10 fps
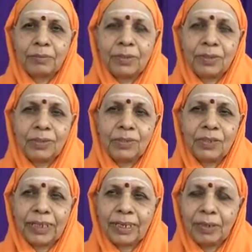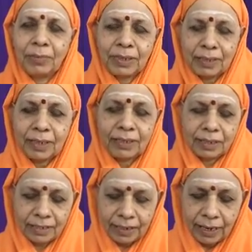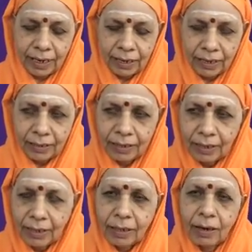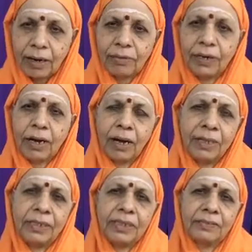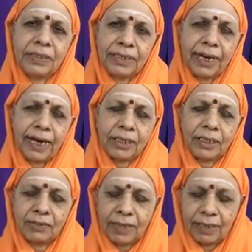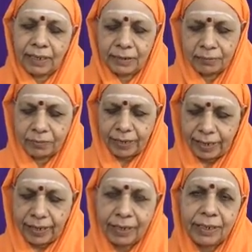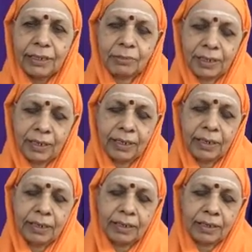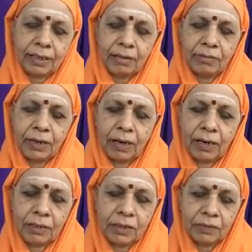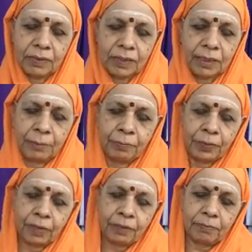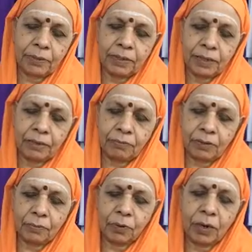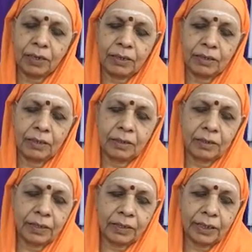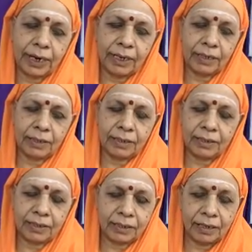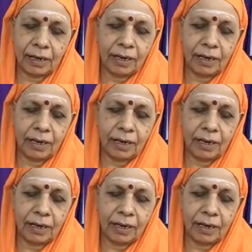Mrityunjaya mantra, they chant, not for longevity actually. Really speaking, it is not for longevity. But then for what they chant this?